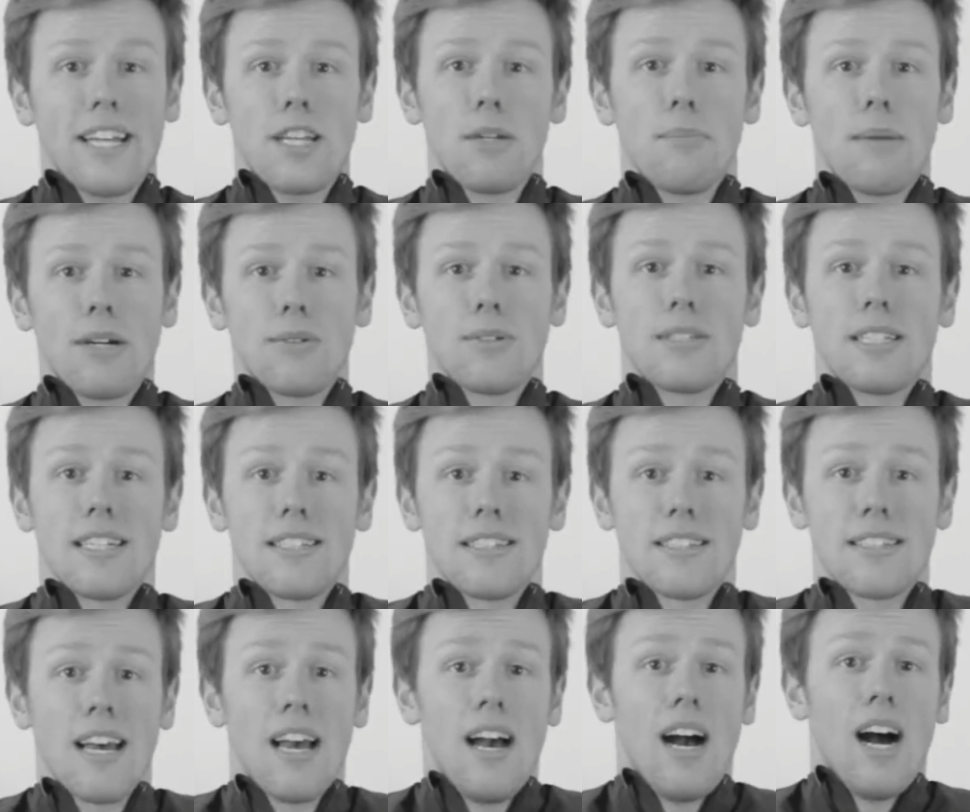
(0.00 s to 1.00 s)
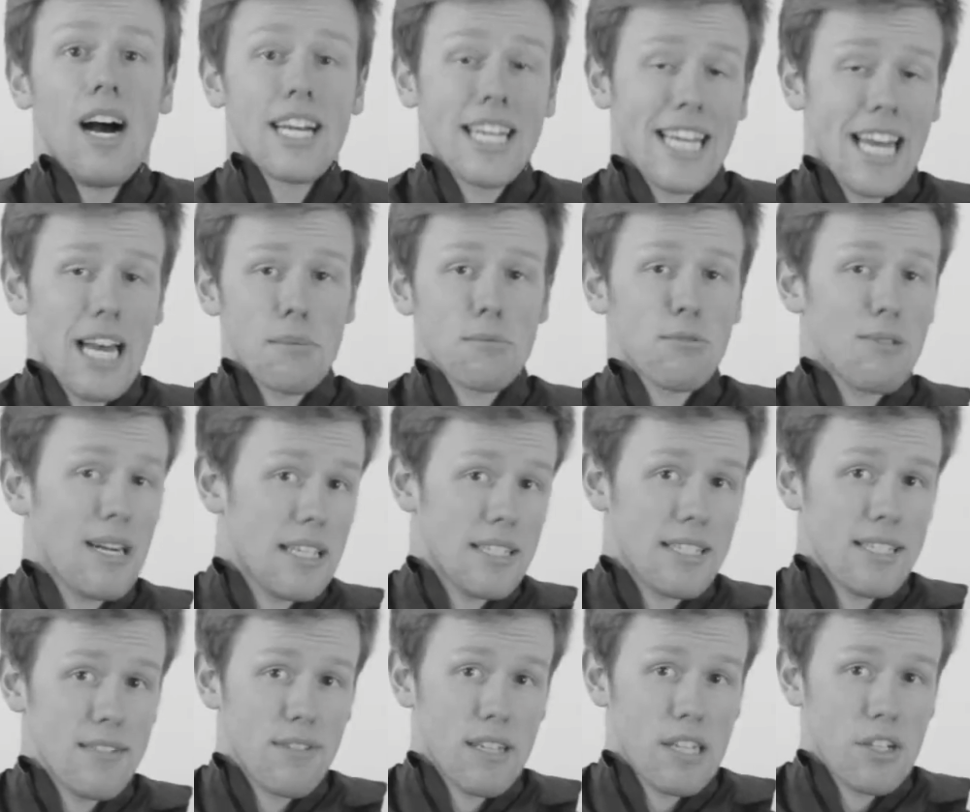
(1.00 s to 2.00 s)
in the mountains and kept
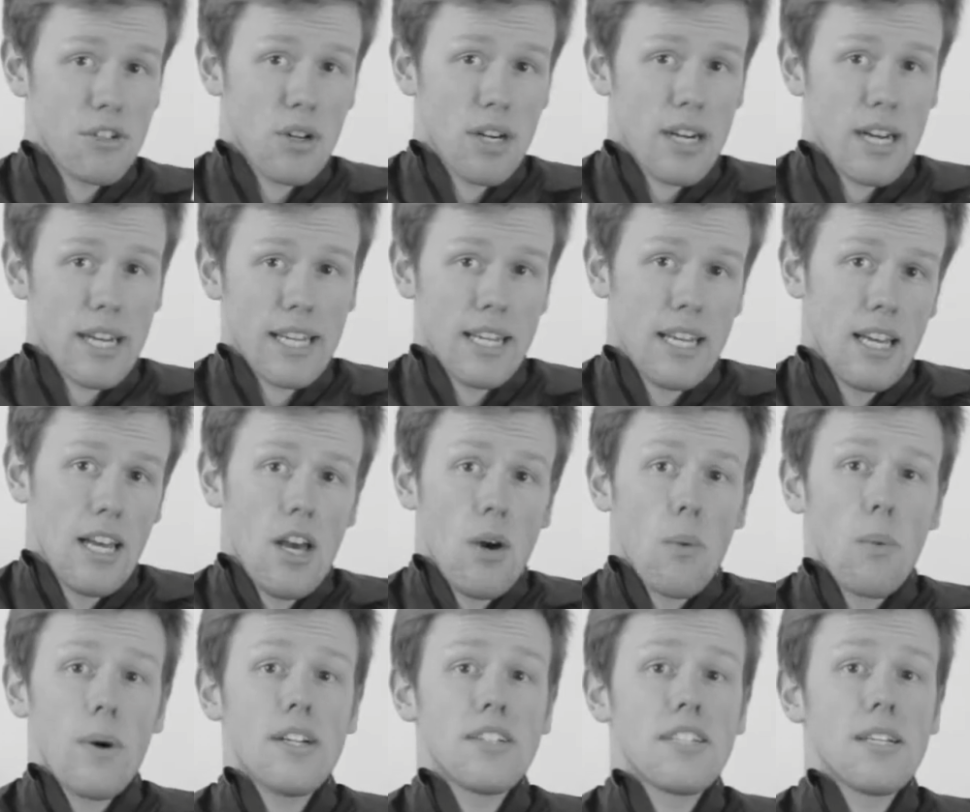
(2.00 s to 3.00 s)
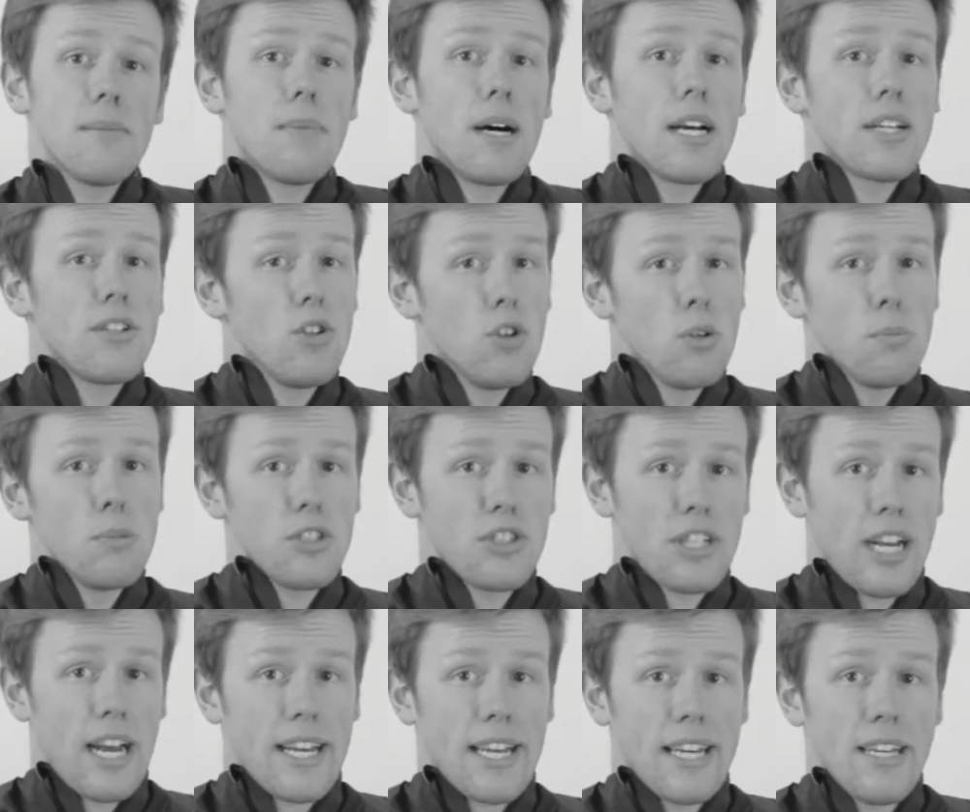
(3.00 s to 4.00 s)
relatively dry, whereas in my normal
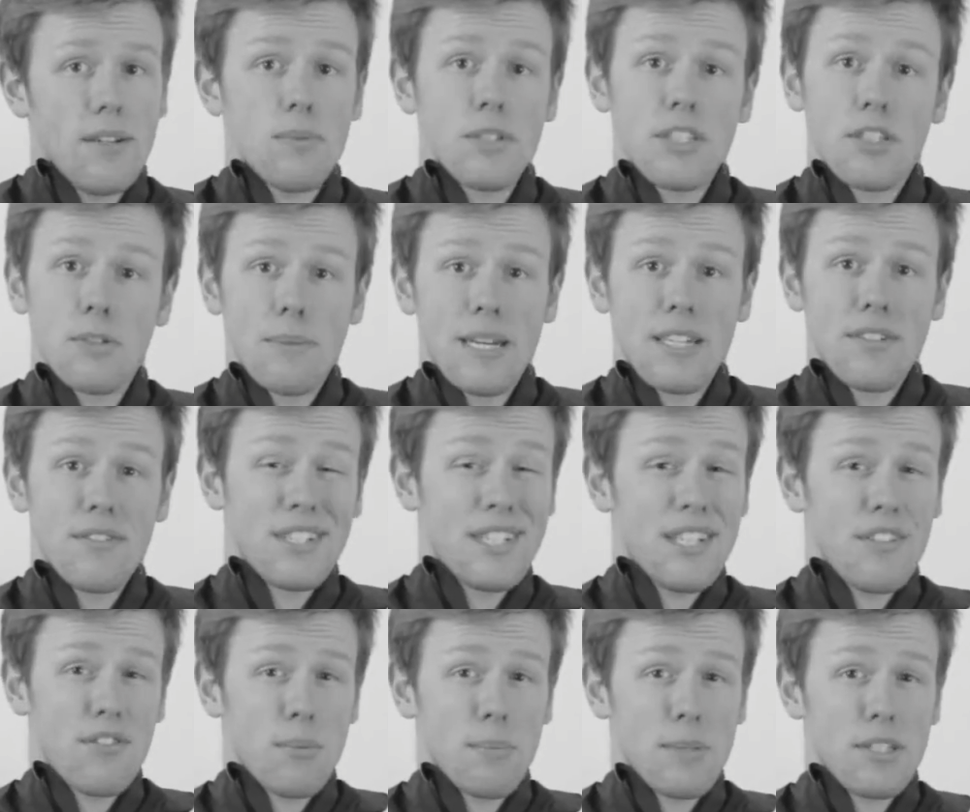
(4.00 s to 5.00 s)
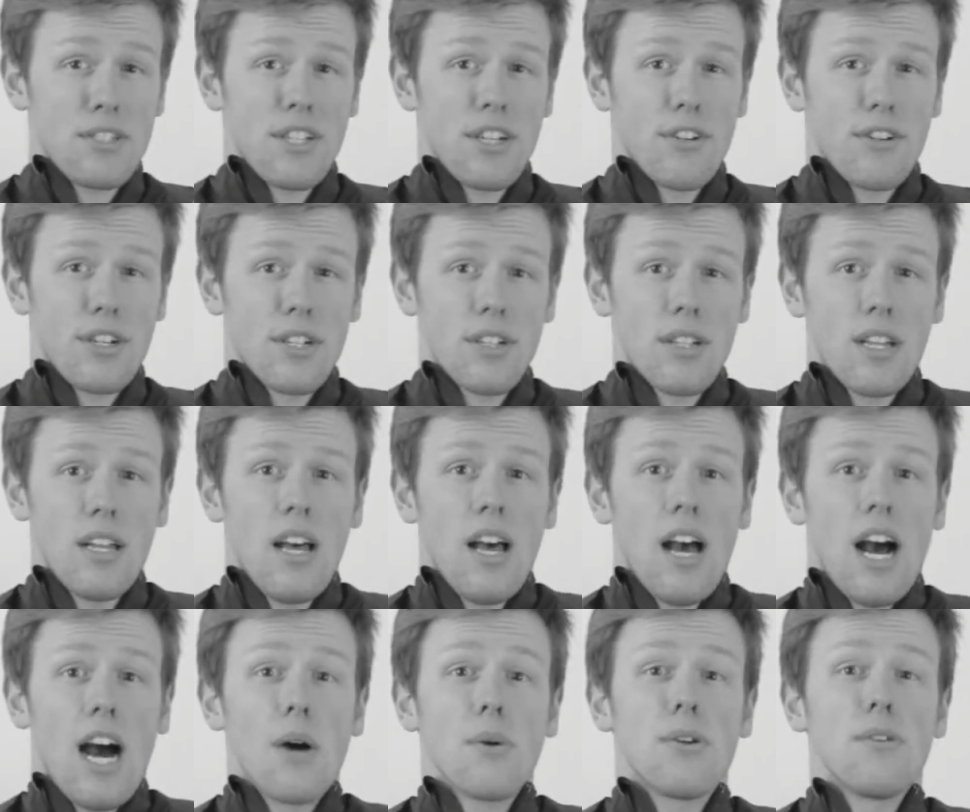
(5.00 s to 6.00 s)
jacket, which is made of a different material,
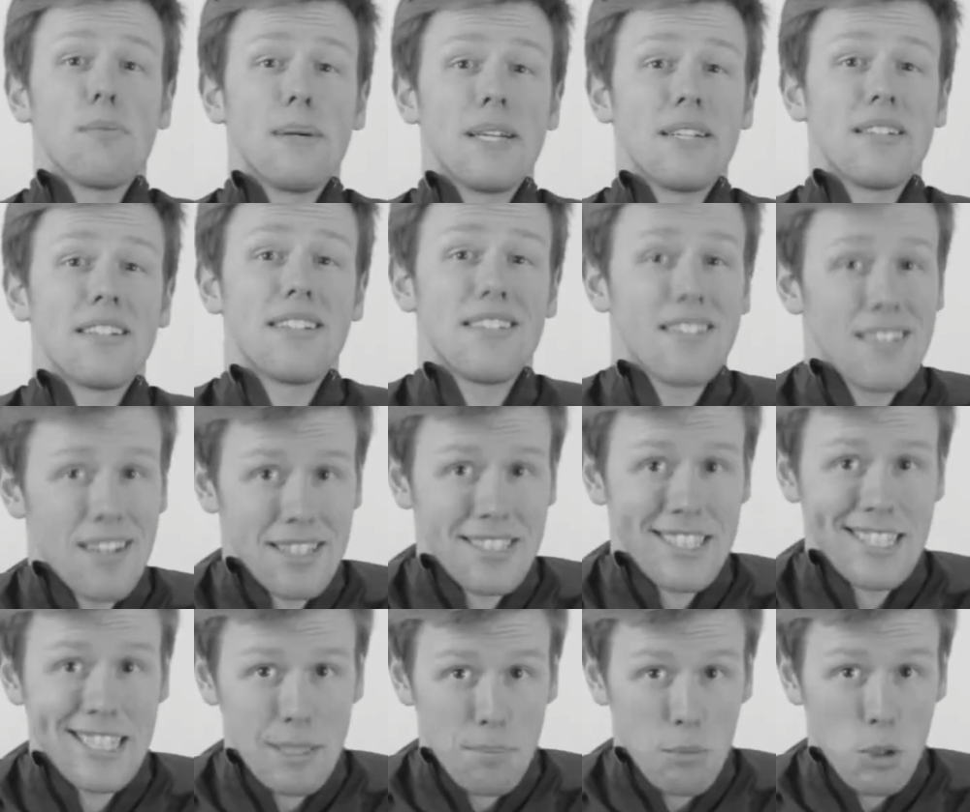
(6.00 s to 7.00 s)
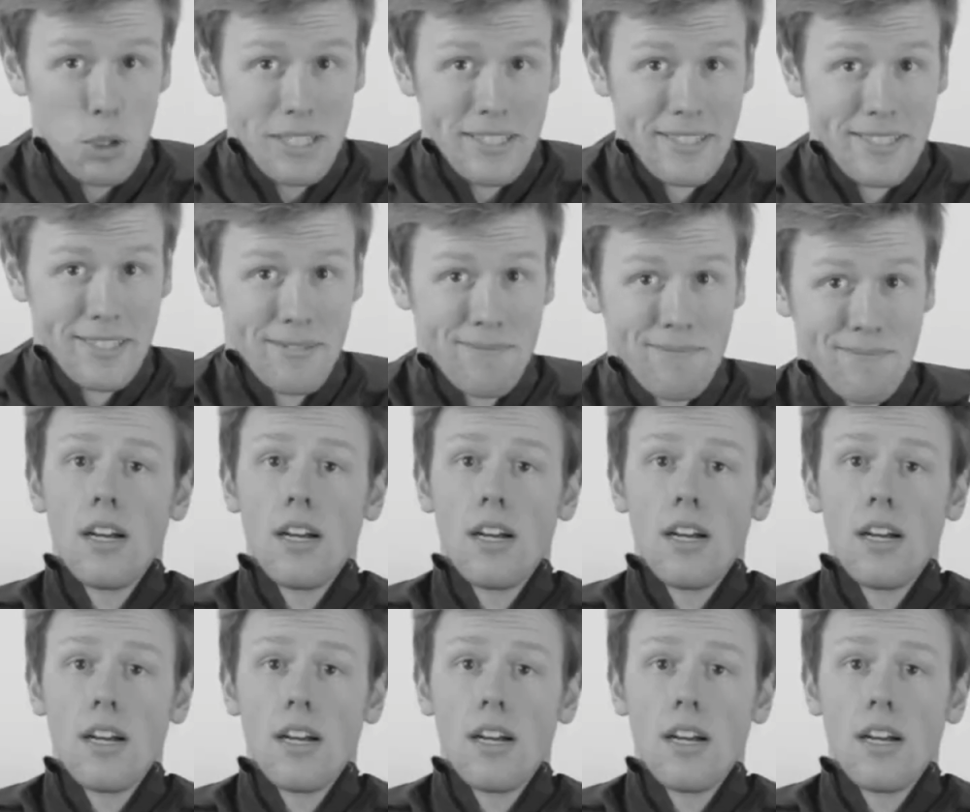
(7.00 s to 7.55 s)
I would have been decidedly moist.